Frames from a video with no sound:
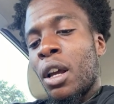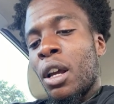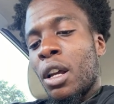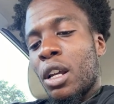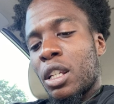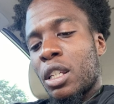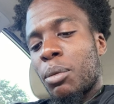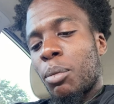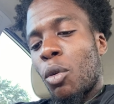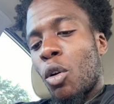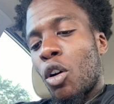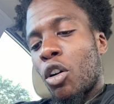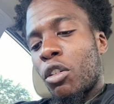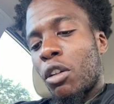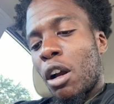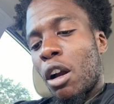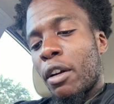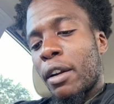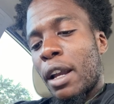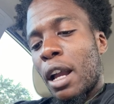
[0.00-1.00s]
a small
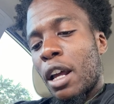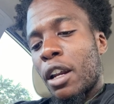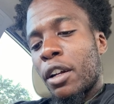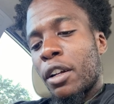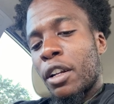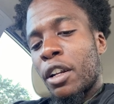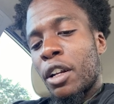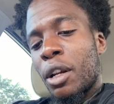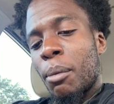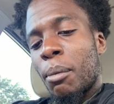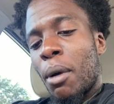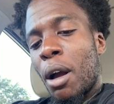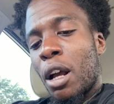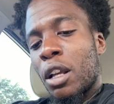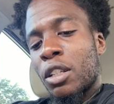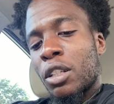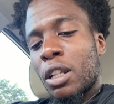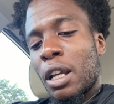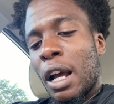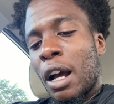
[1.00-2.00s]
crowd gathered near the
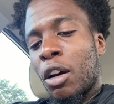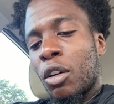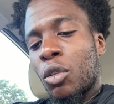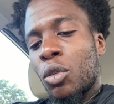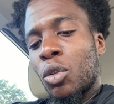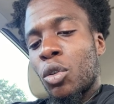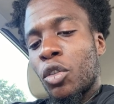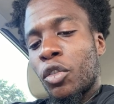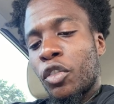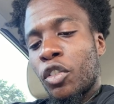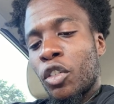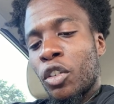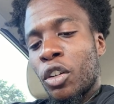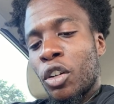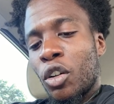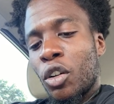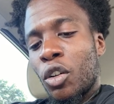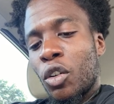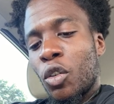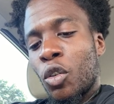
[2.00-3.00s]
Mosque al-Kufa,
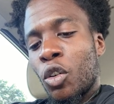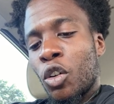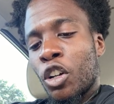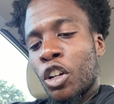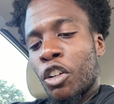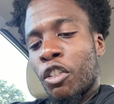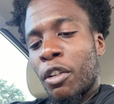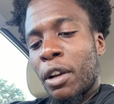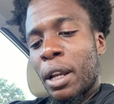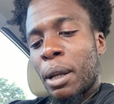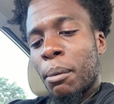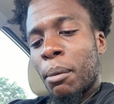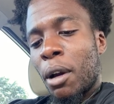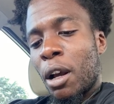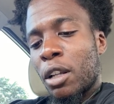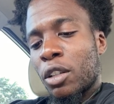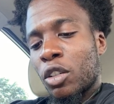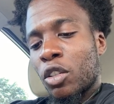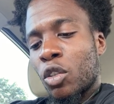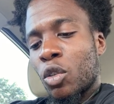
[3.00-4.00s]
or the Great
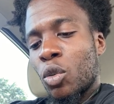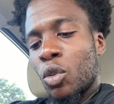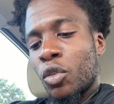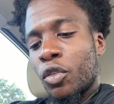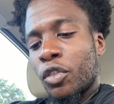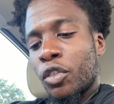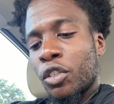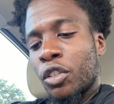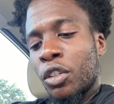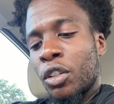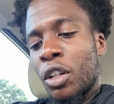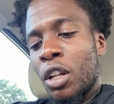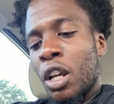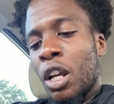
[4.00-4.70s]
Mosque of Kufa.